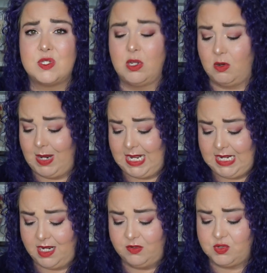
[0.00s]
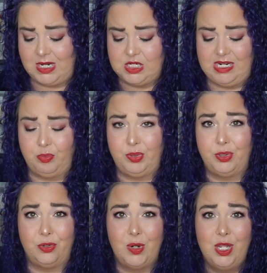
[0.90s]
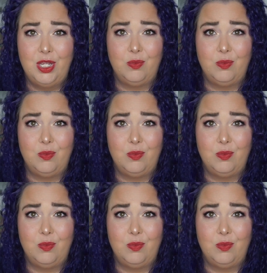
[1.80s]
So any kind of dry shampoo,